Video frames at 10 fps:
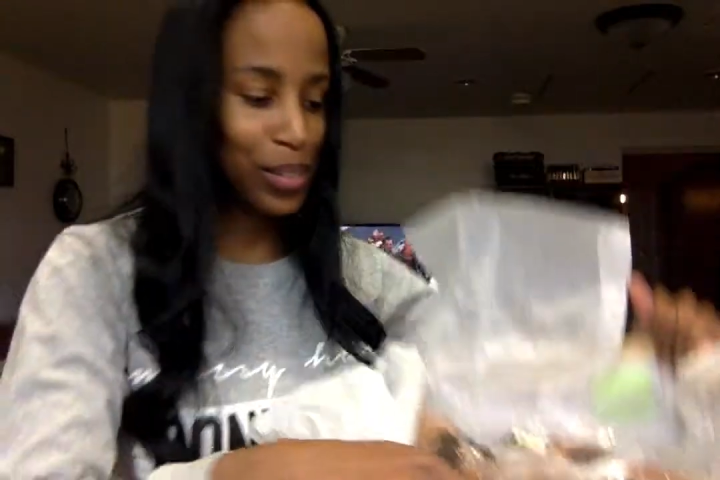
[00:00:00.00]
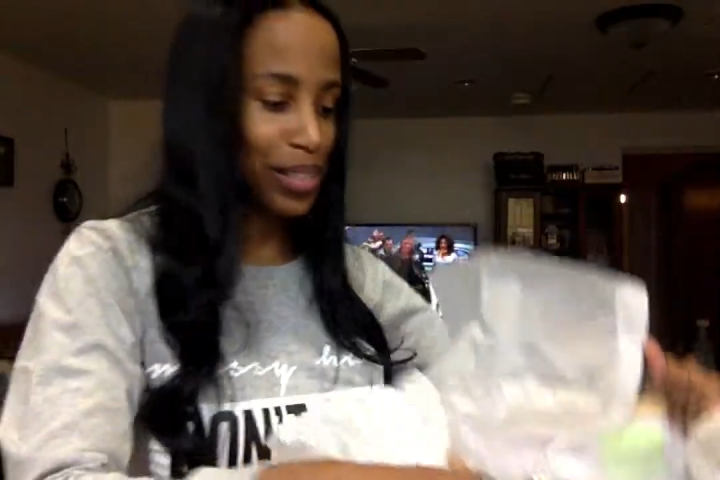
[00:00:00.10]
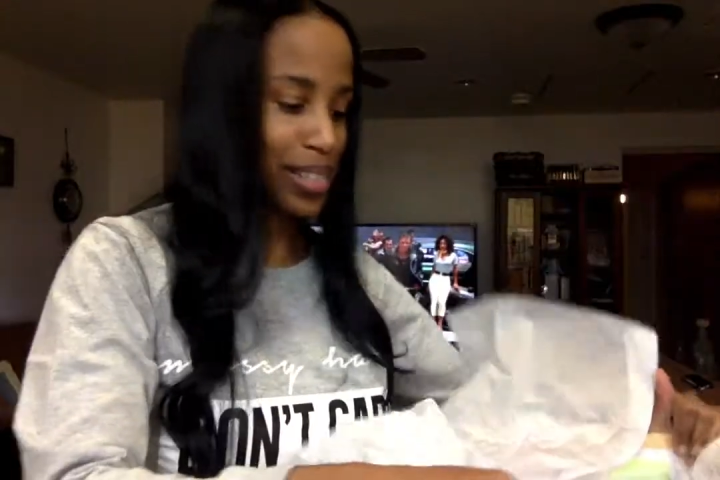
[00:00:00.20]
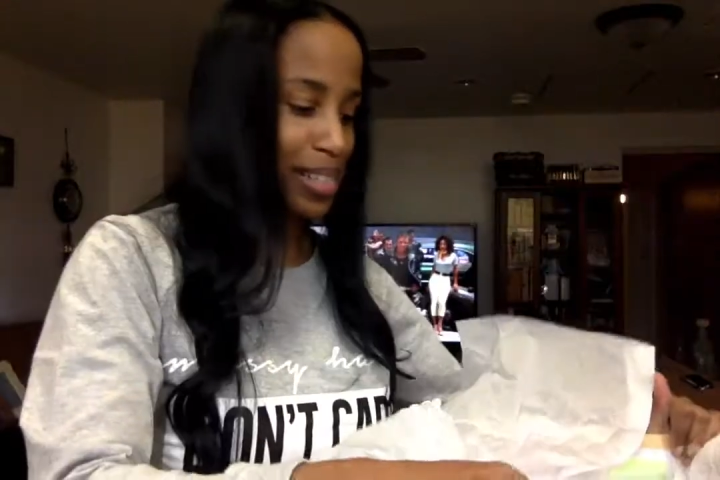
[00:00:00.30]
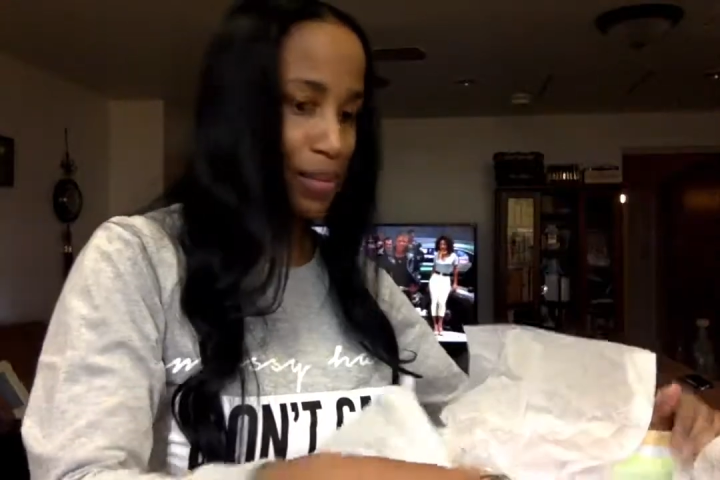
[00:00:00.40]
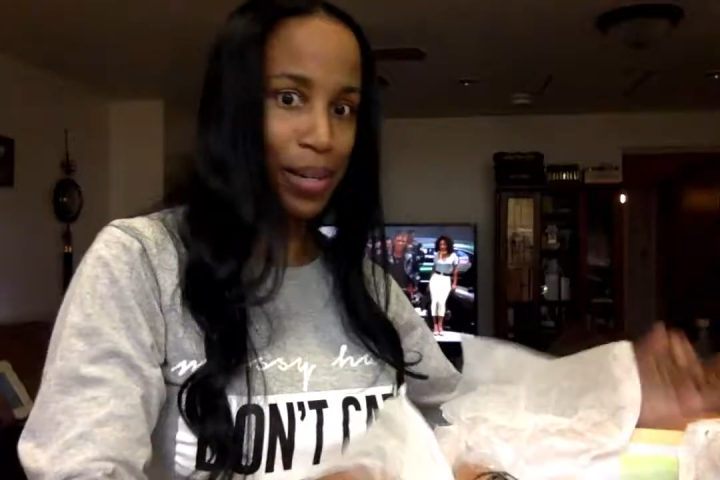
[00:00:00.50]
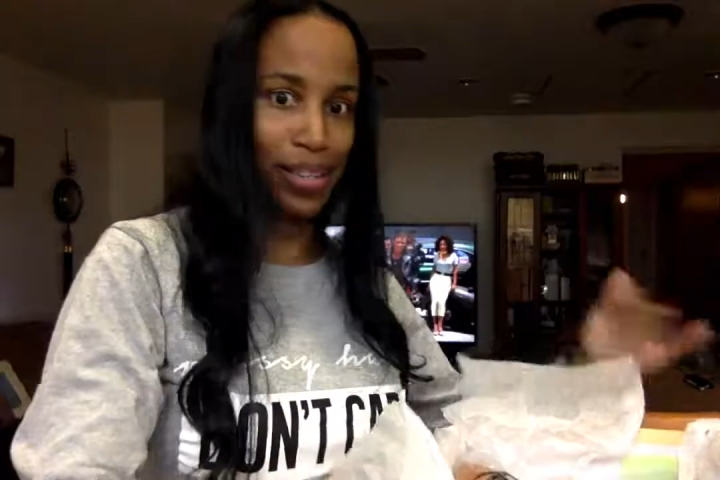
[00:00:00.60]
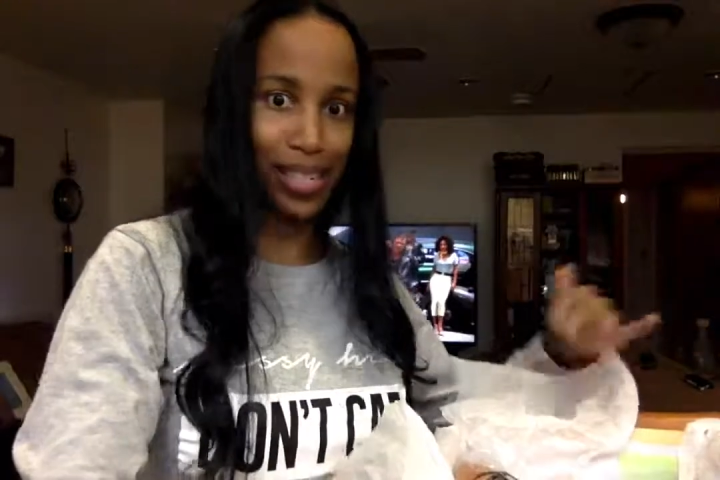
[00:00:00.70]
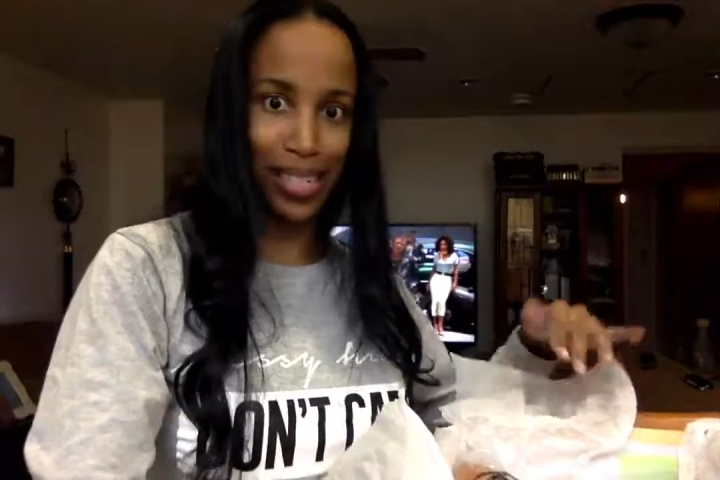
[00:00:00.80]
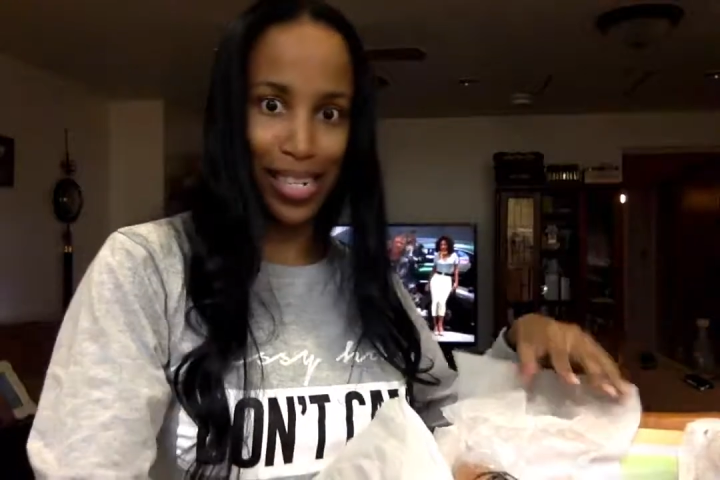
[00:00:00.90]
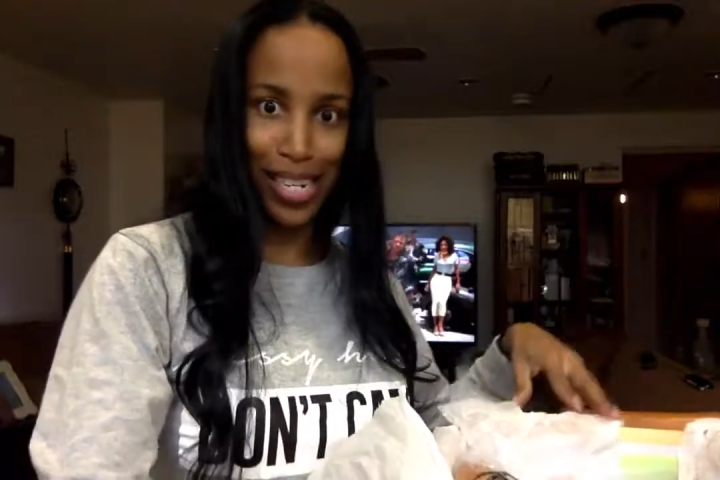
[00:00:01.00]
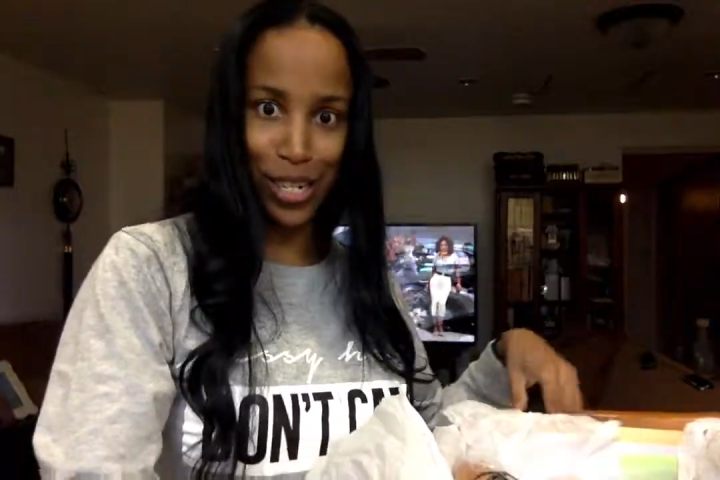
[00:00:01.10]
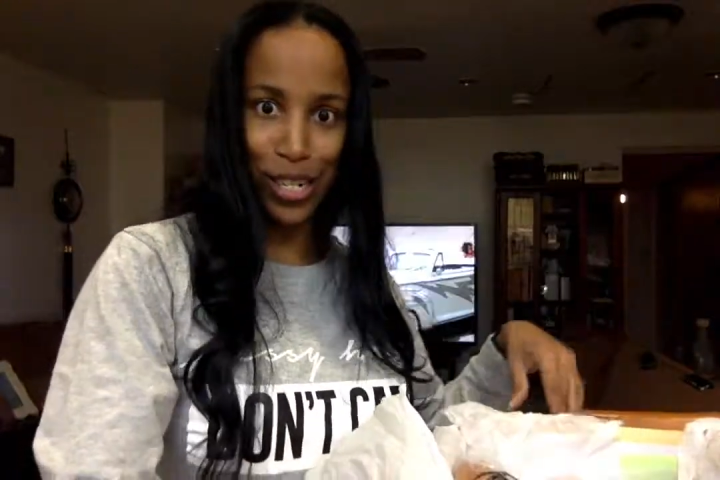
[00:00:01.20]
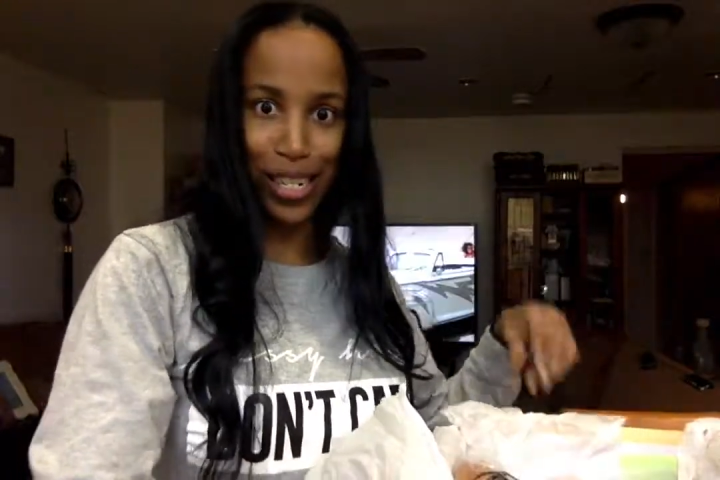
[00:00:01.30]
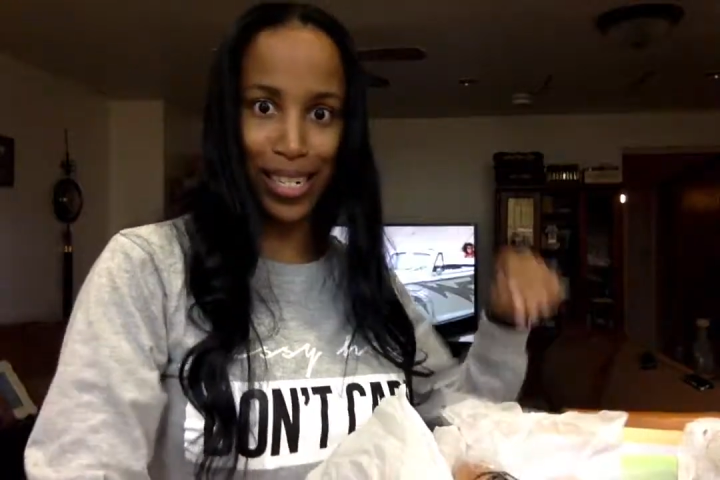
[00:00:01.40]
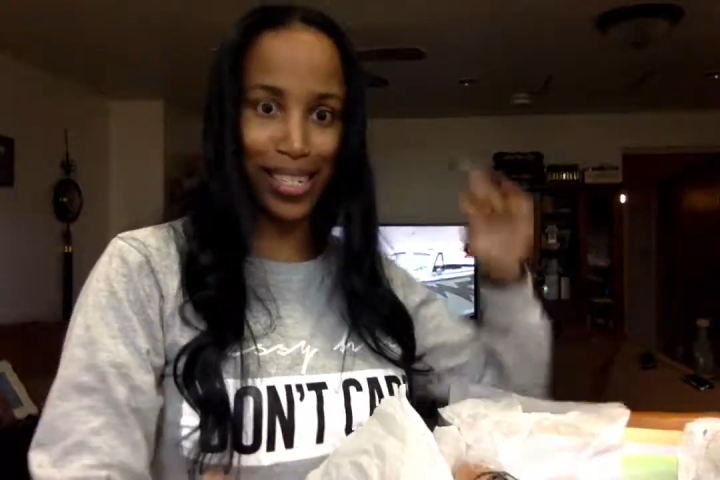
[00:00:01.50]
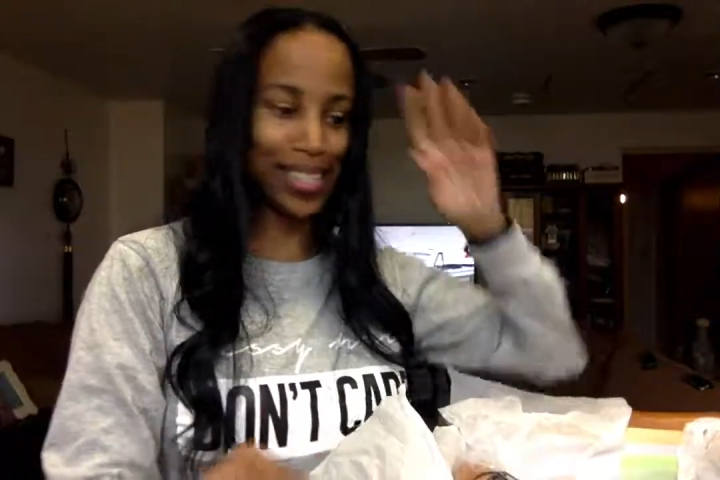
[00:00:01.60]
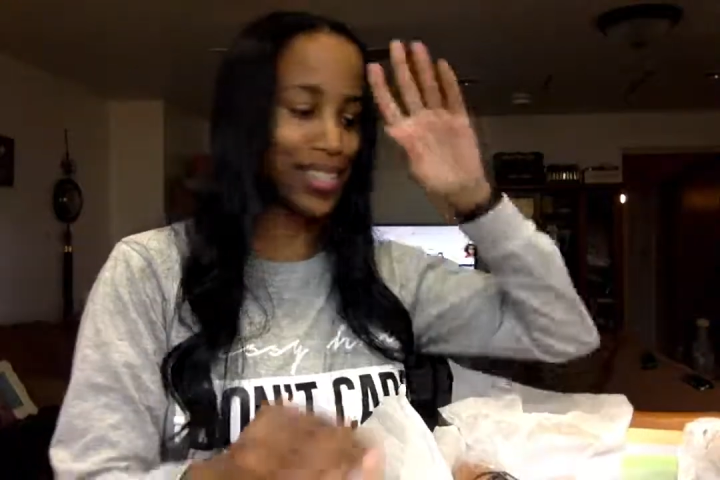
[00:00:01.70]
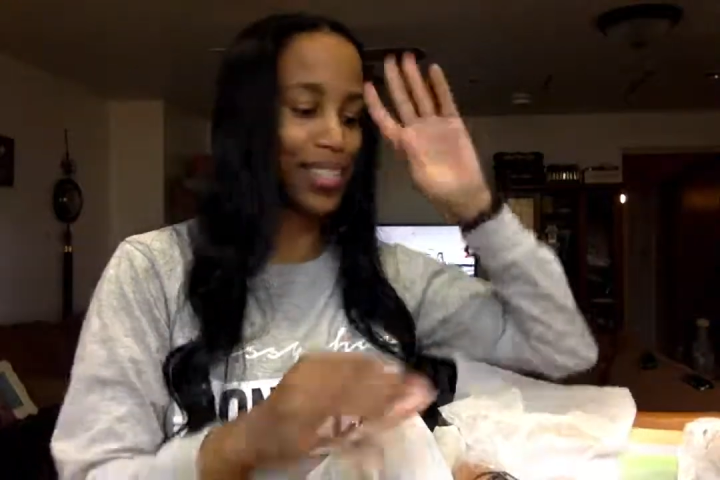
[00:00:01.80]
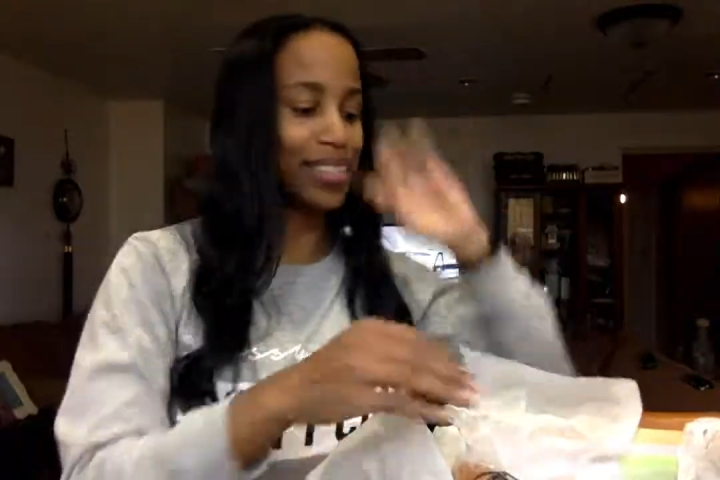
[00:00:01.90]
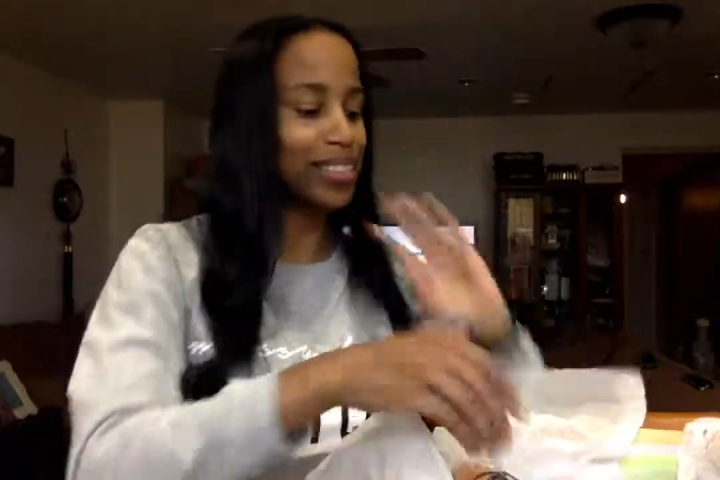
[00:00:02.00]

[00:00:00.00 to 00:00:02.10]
Oh, they smell delicious.